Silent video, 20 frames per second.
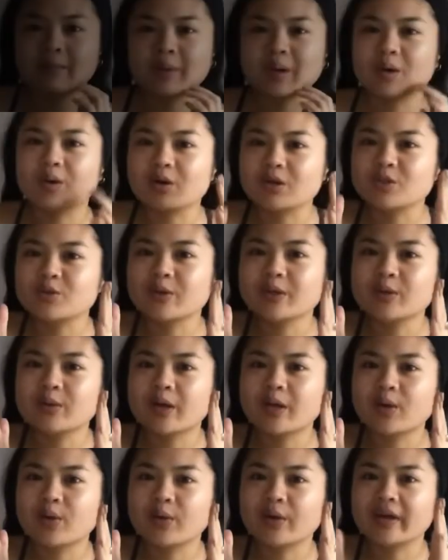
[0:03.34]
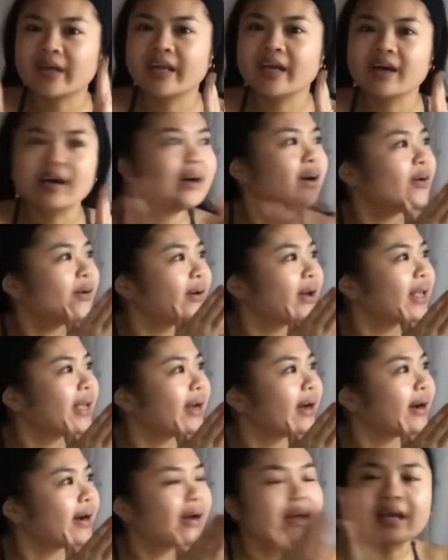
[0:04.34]
My gosh, where do I look? Here or
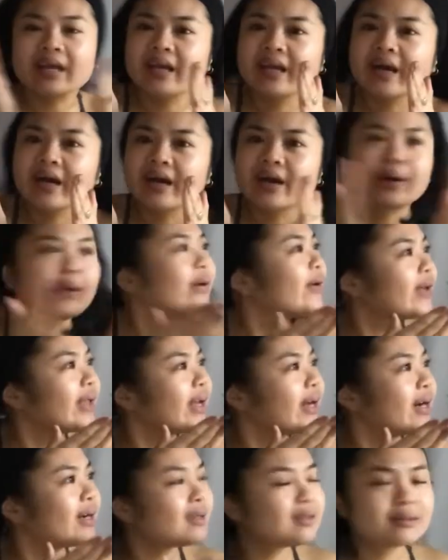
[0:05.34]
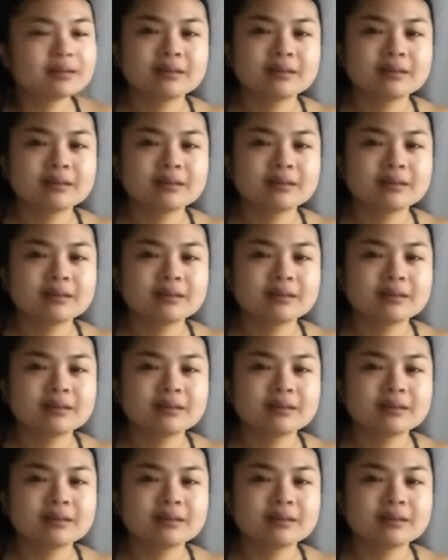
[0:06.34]
here? Here or here?